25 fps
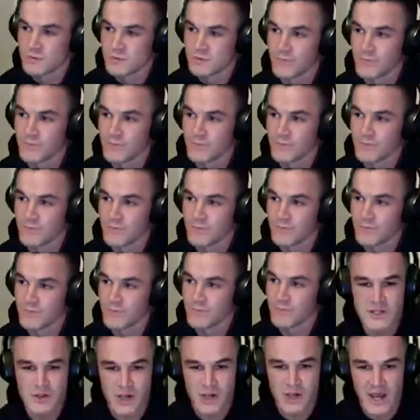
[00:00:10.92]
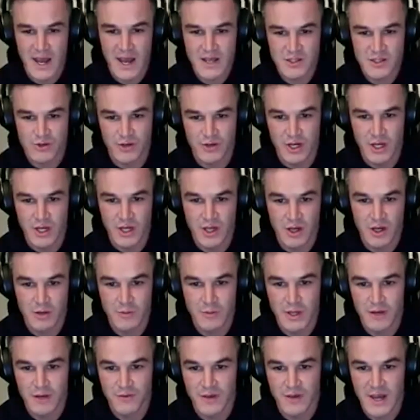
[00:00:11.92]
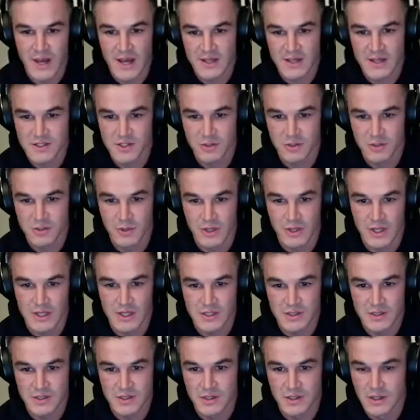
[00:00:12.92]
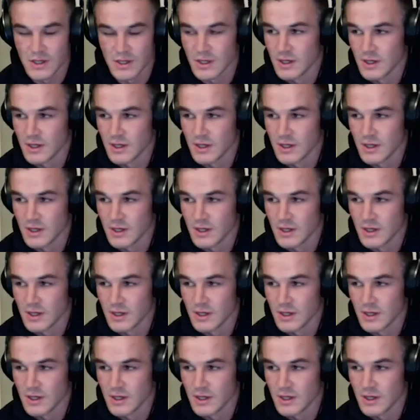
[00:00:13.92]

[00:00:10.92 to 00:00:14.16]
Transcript: I don't know. It depends who you ask, really. You know what I mean? If you ask someone that's